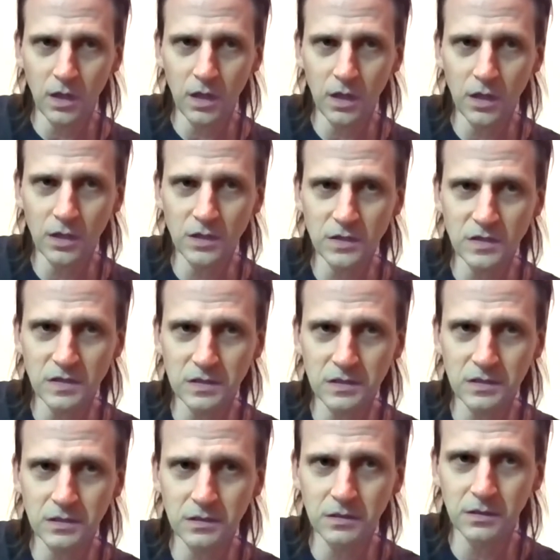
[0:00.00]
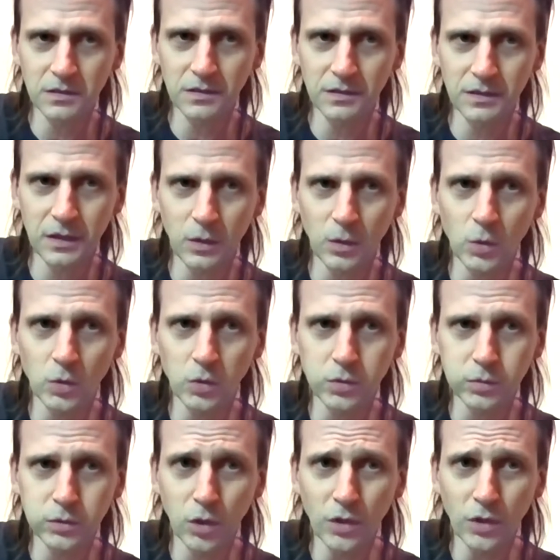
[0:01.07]
He's still
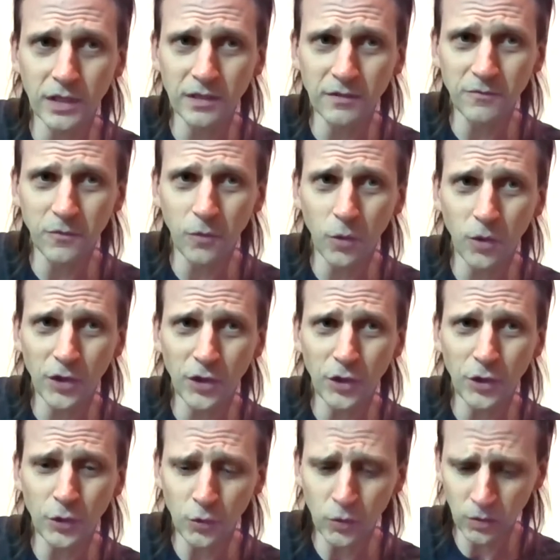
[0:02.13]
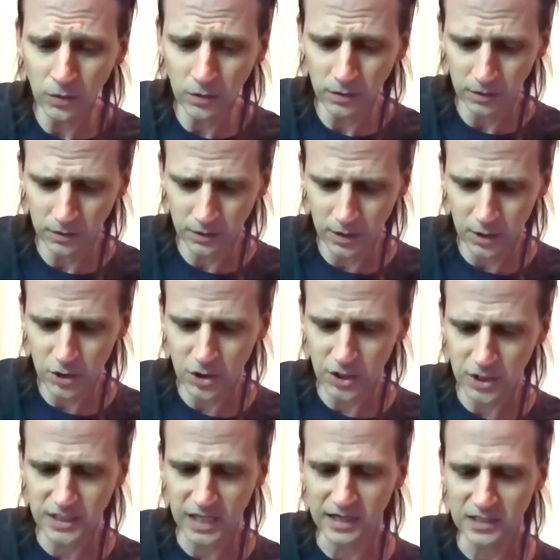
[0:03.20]
looking for you? She
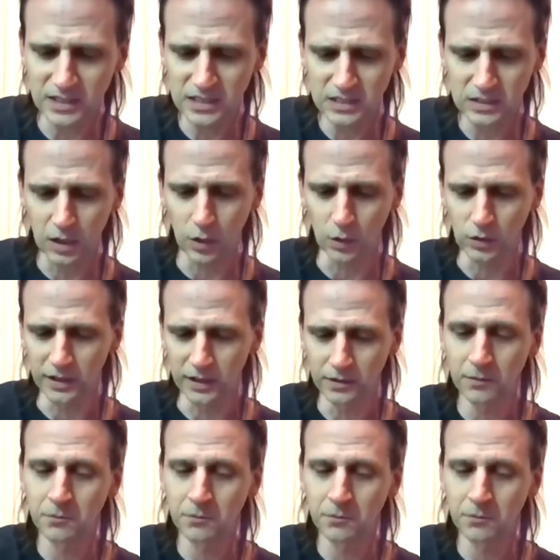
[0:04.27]
said slowly.